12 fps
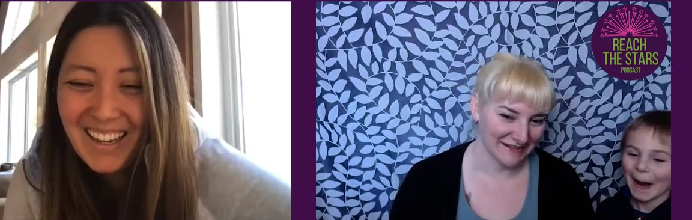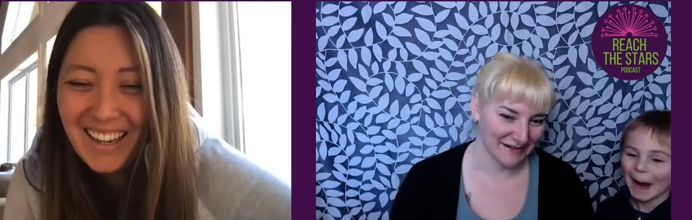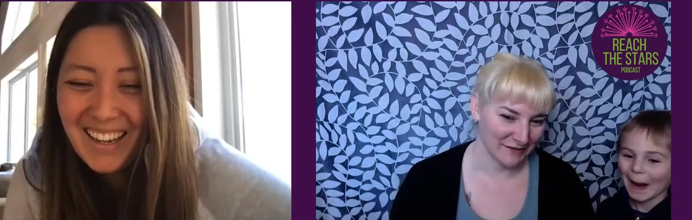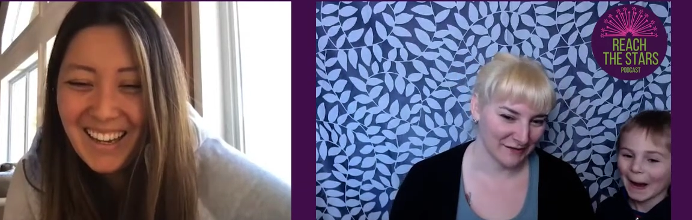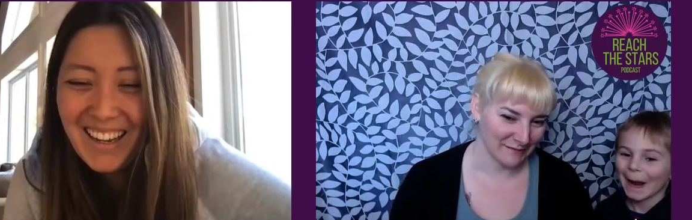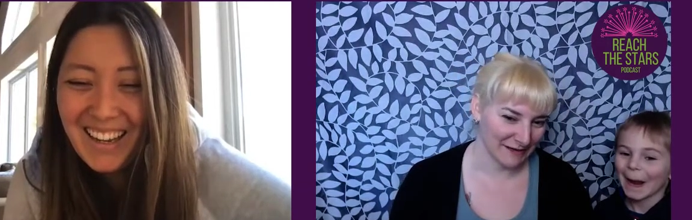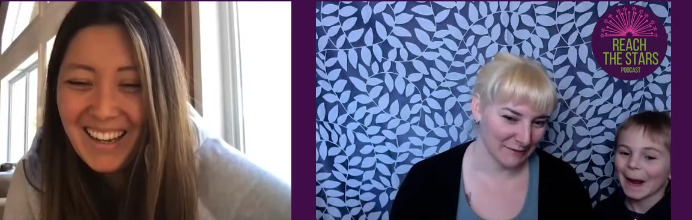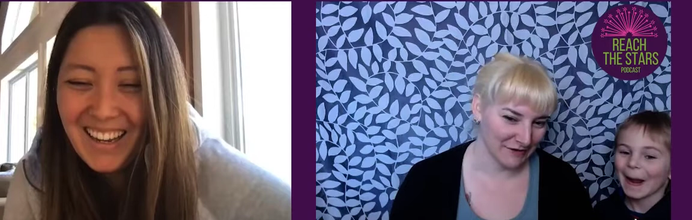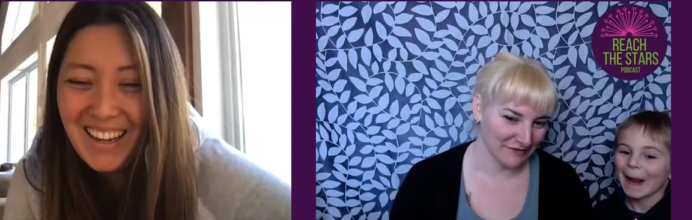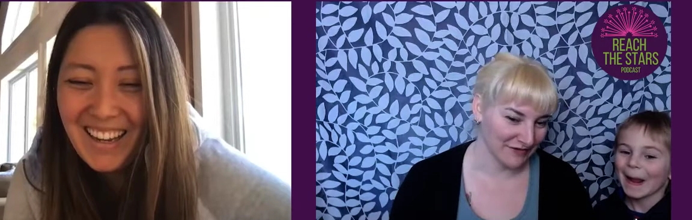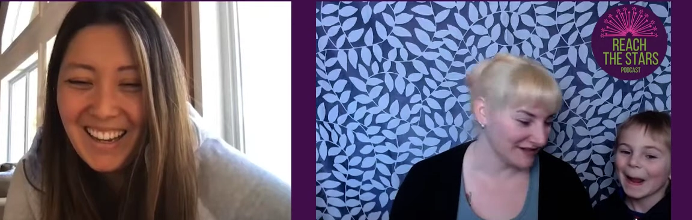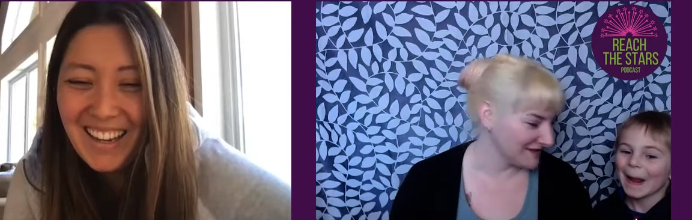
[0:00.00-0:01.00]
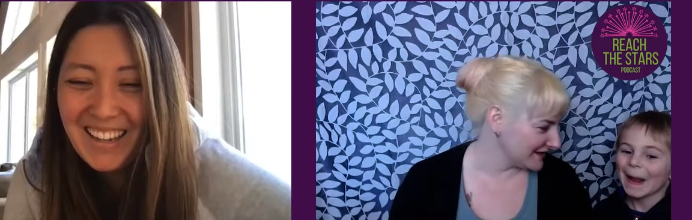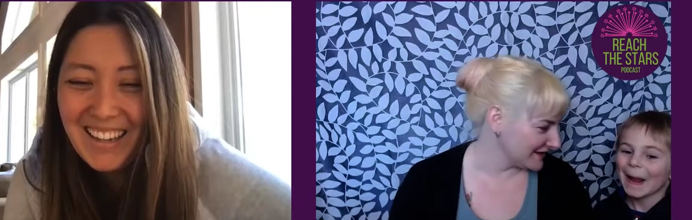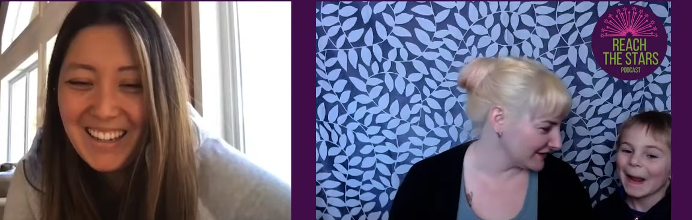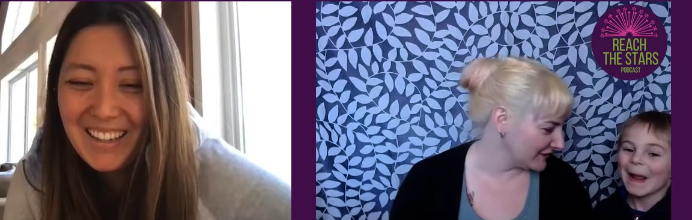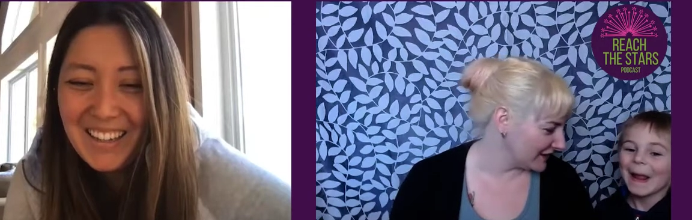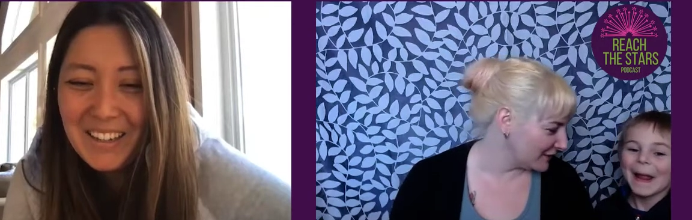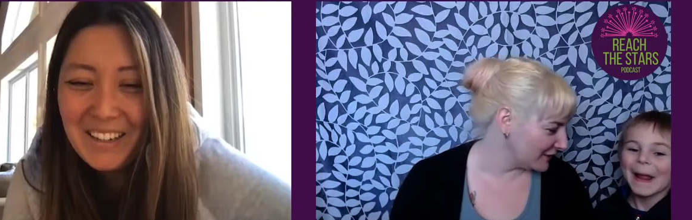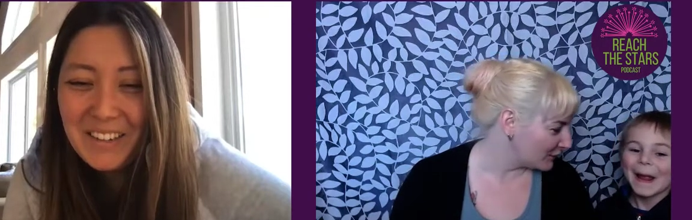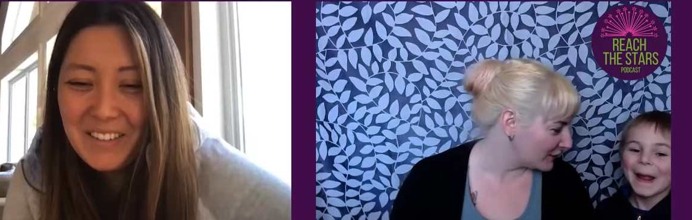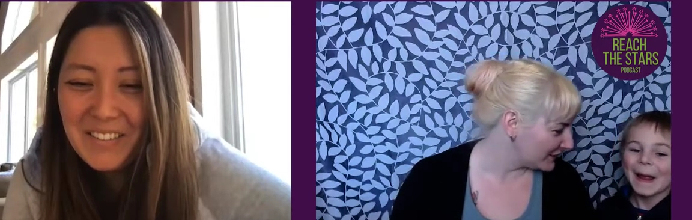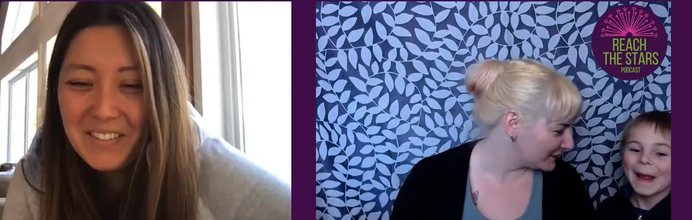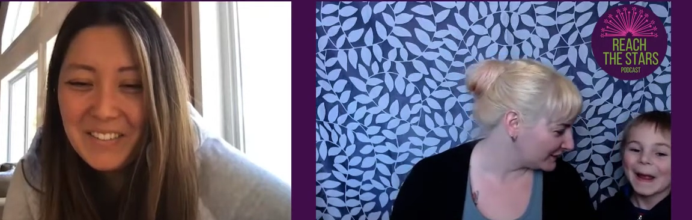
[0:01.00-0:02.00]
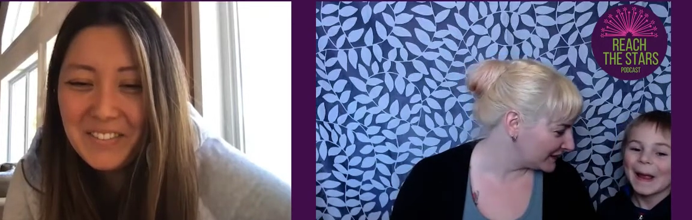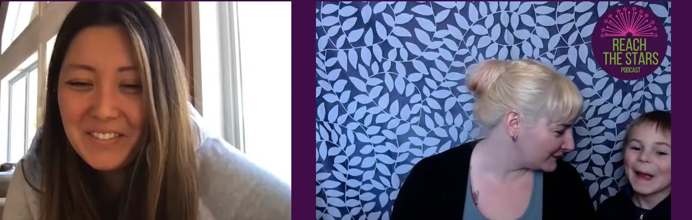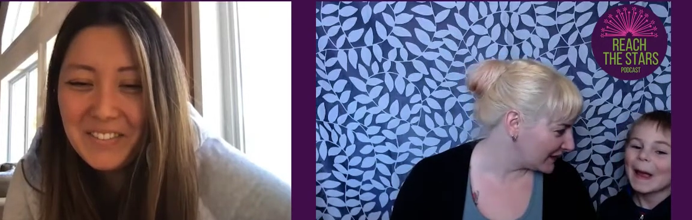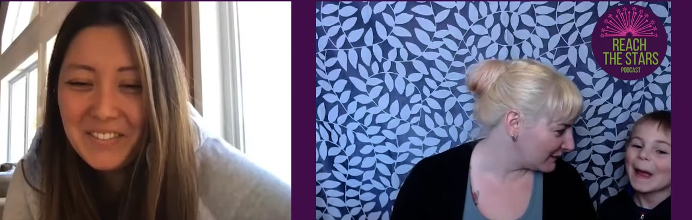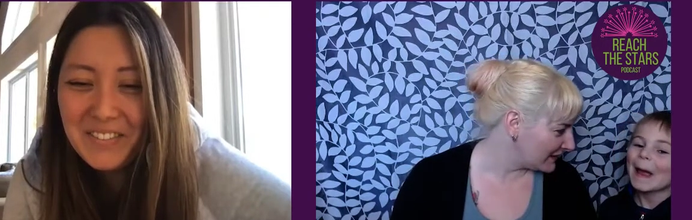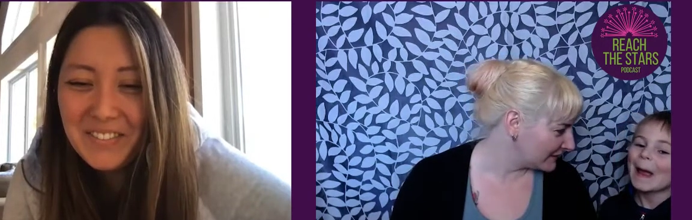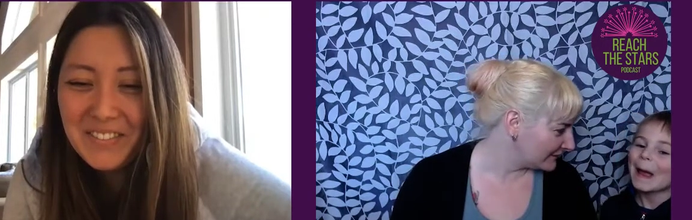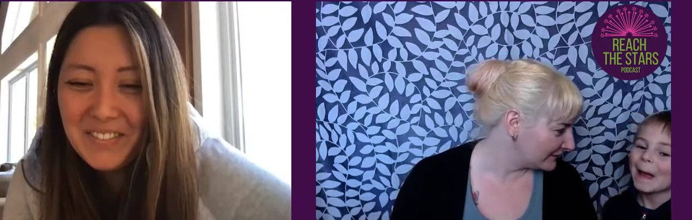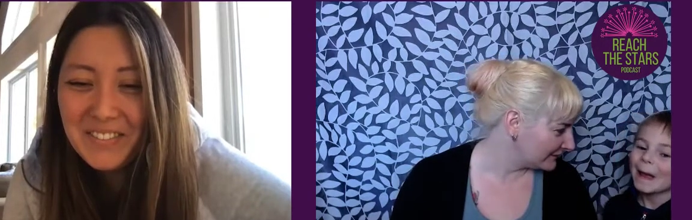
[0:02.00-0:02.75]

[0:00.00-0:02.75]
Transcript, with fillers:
Speaker 1: know you make weird faces on the video. What do you need, baby?